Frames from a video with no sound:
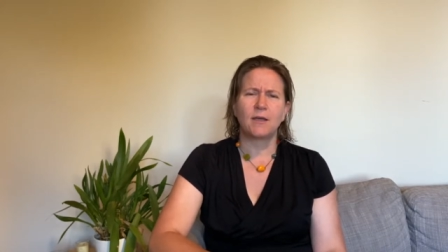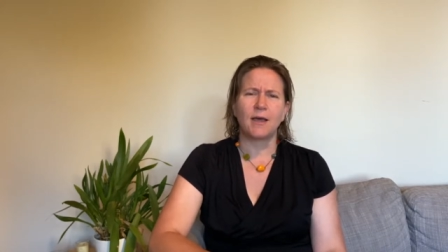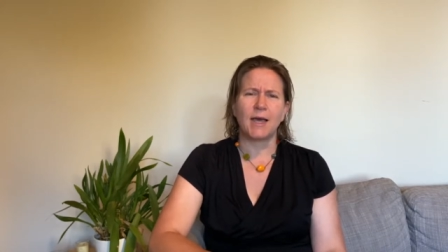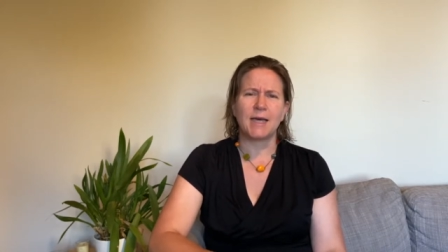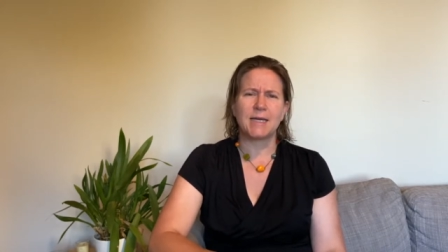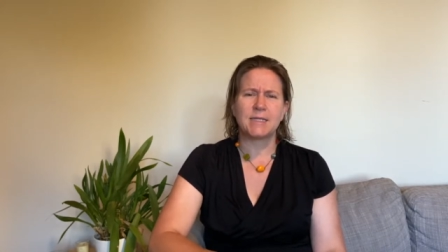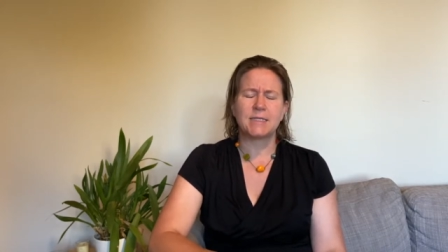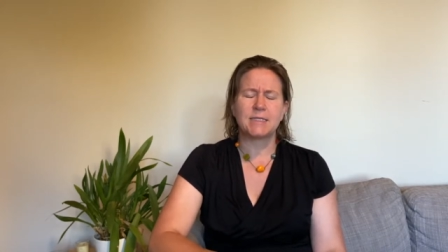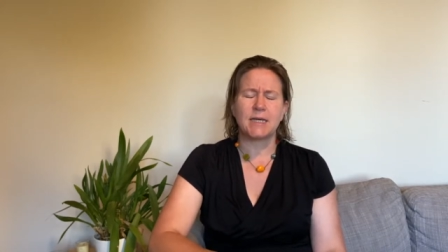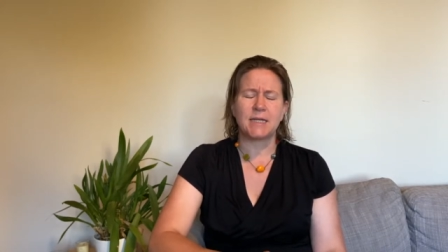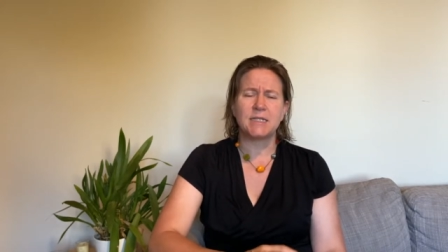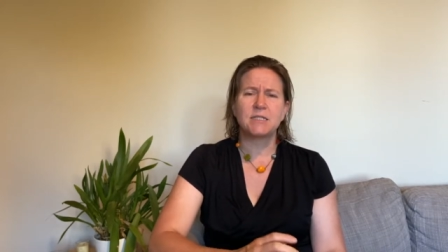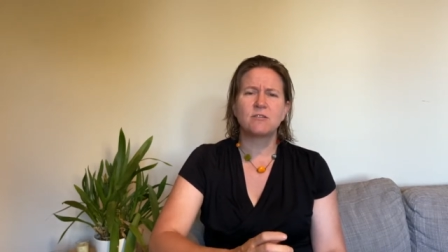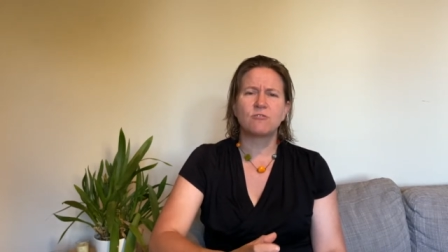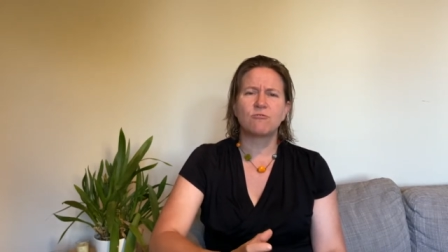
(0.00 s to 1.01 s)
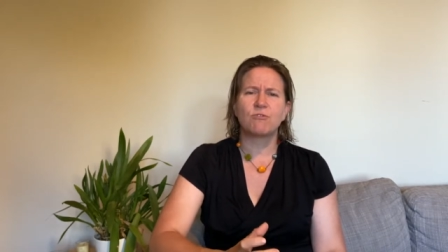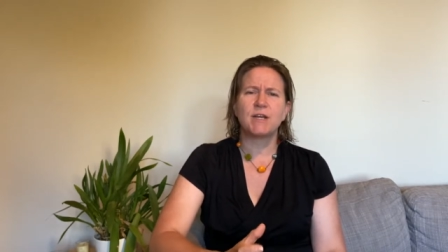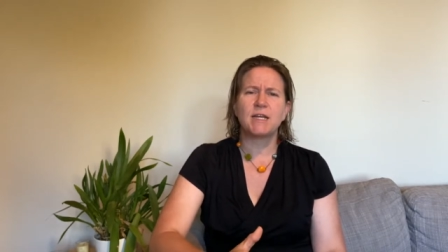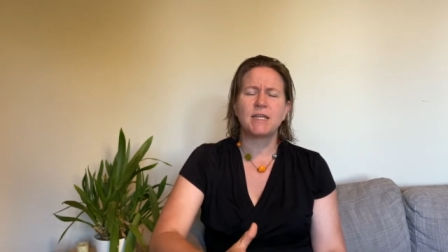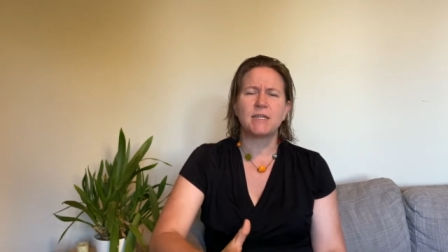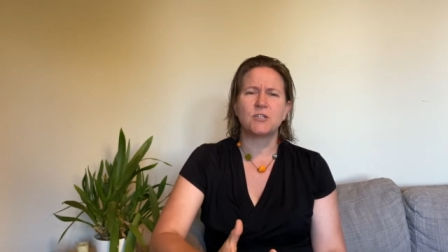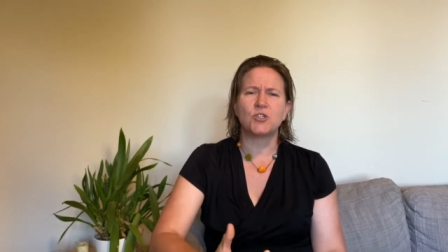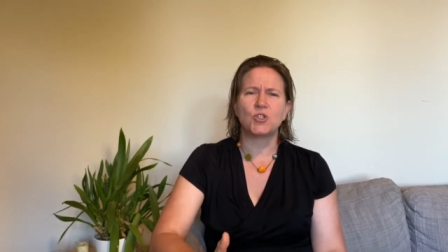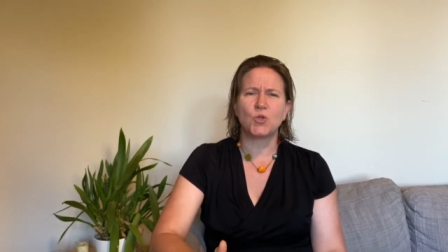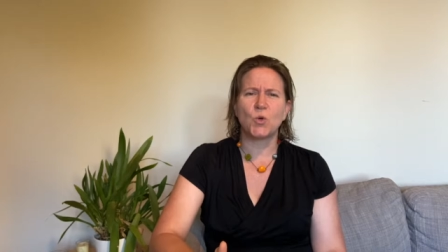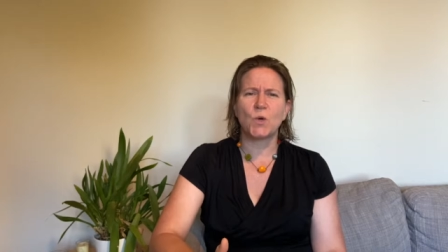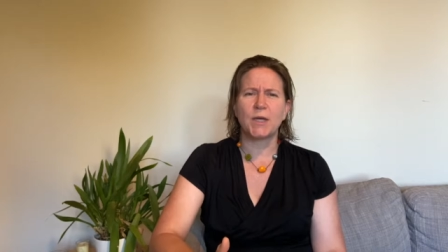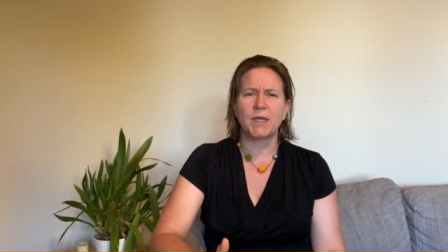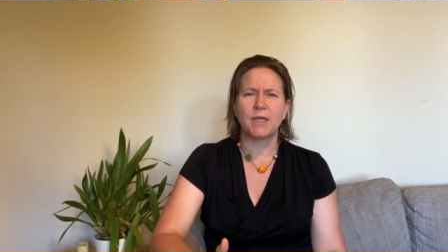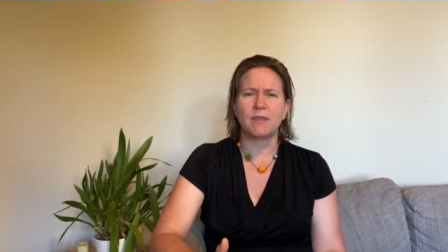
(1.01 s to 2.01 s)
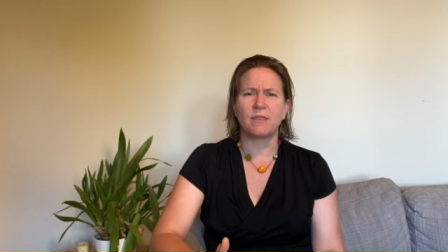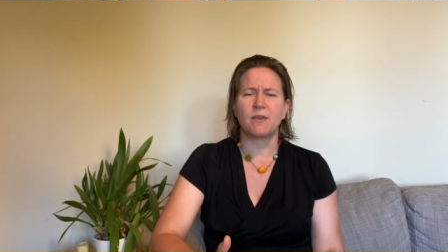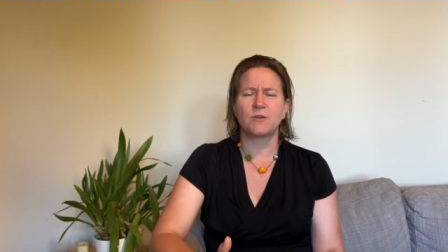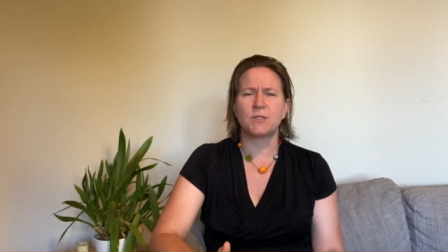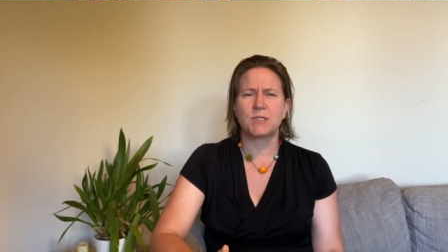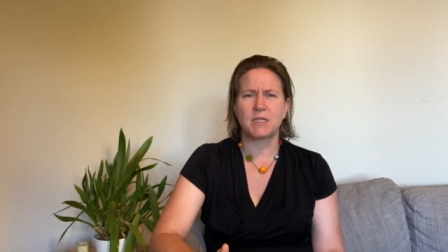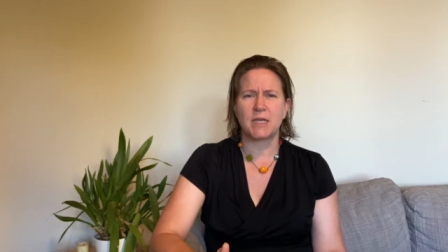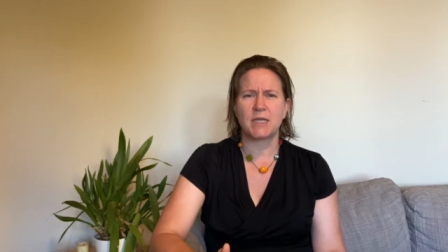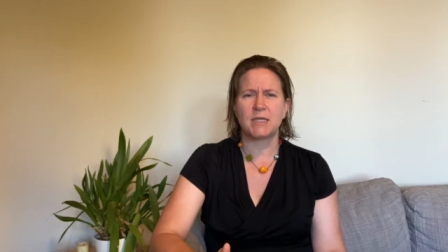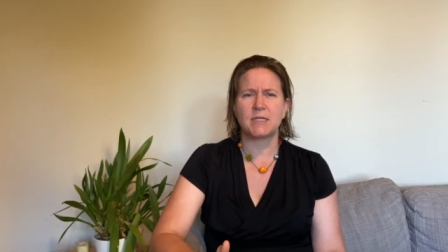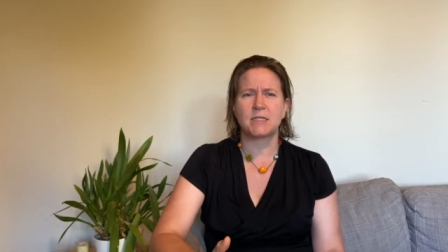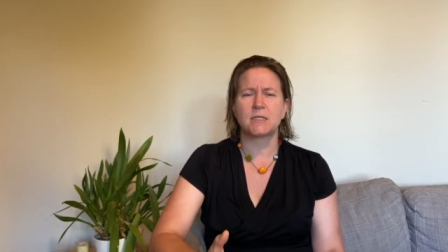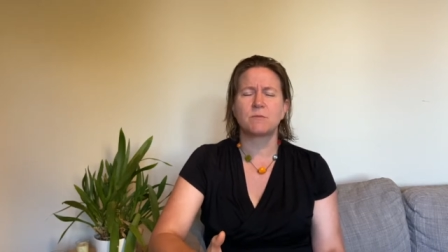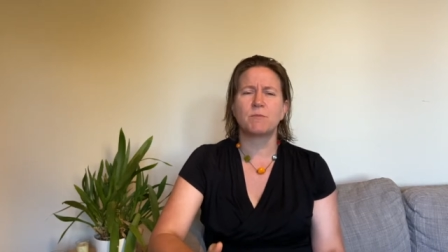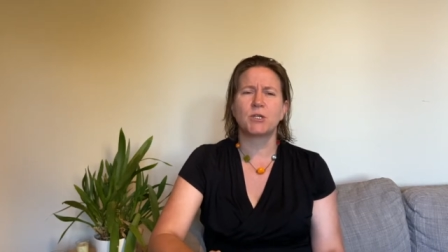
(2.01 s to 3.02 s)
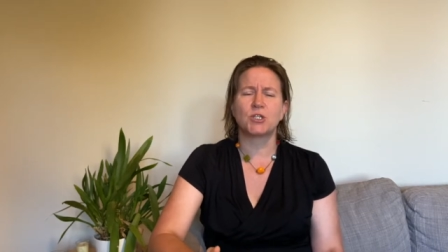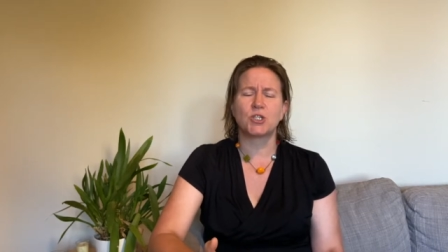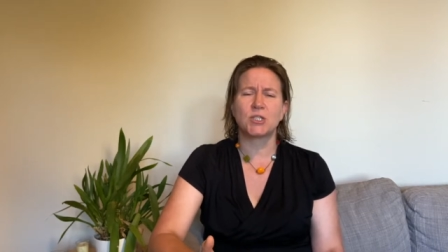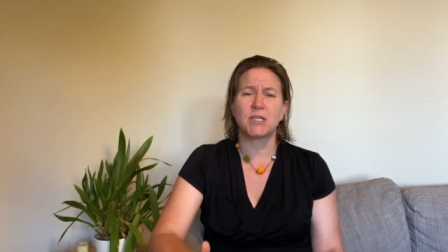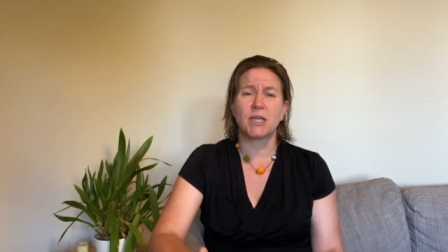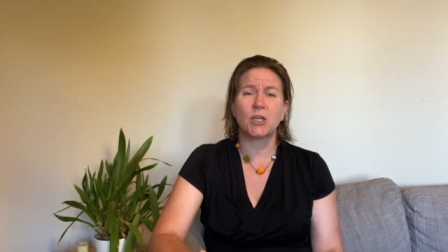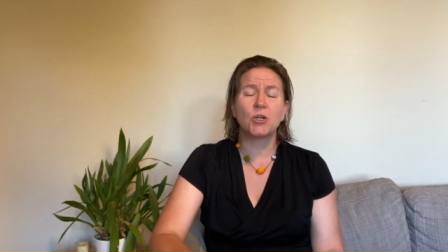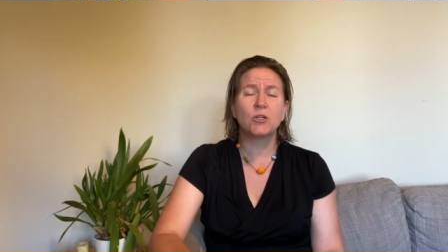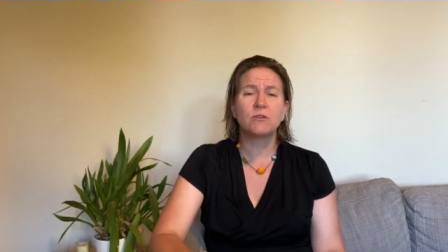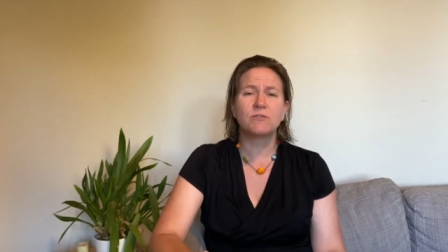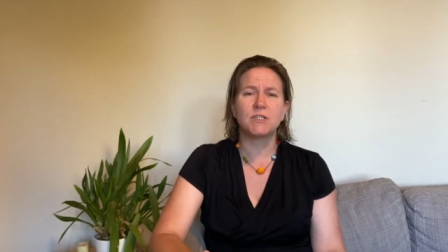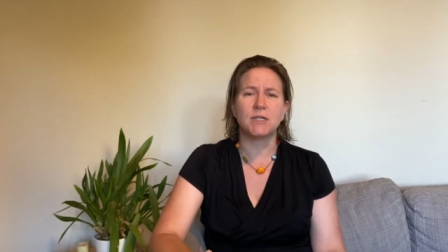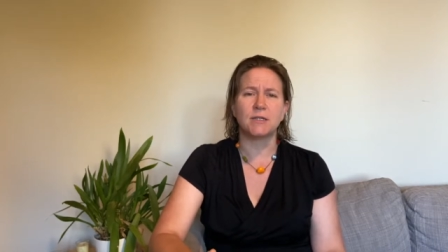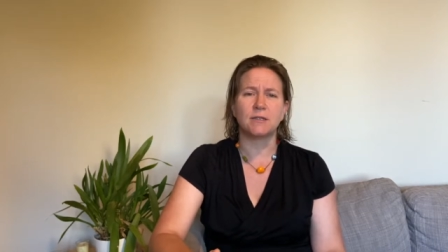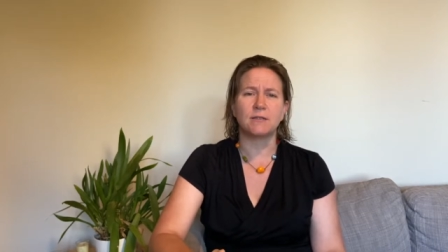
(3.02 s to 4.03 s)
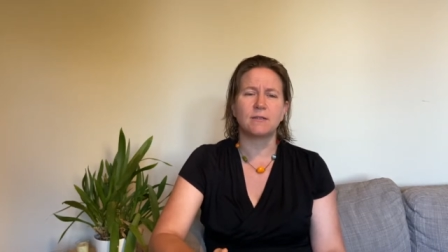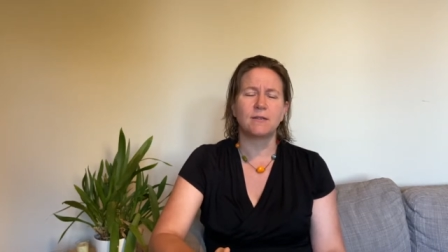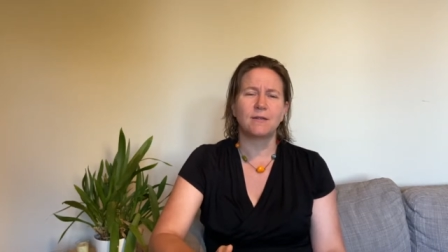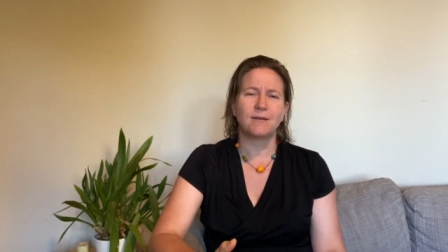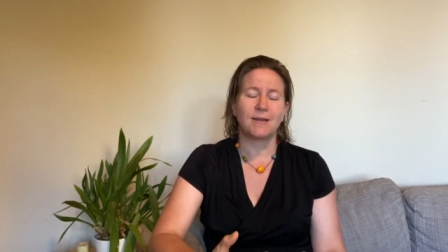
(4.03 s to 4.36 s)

and I didn't really enjoy those days as much as I could have done.